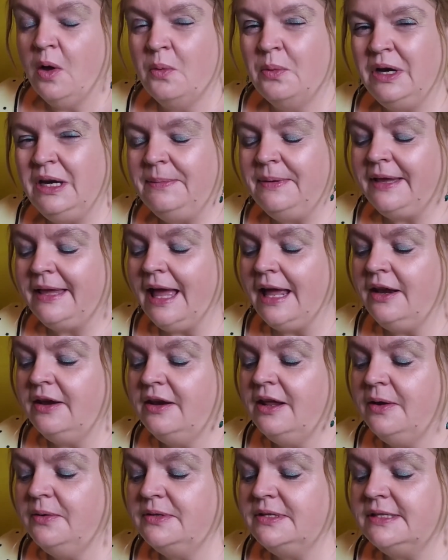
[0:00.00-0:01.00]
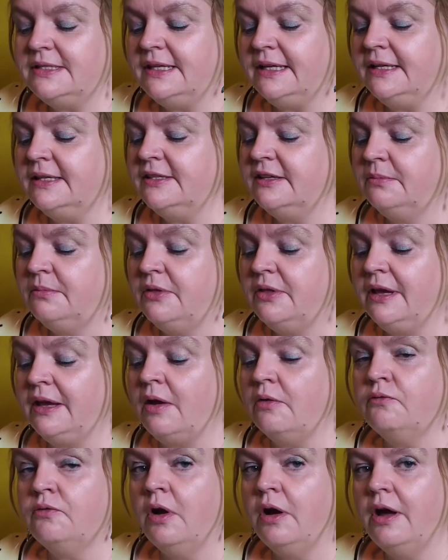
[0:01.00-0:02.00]
when he began noticing something
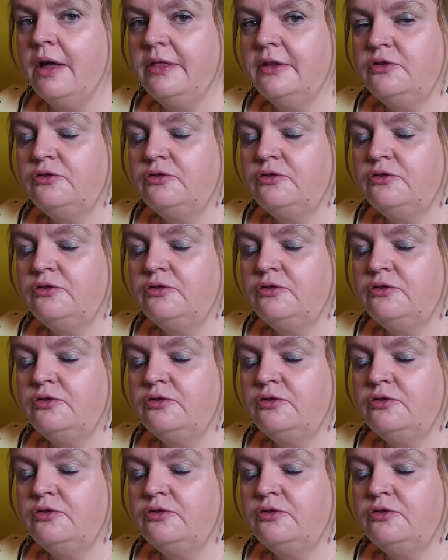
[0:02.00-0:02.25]
rather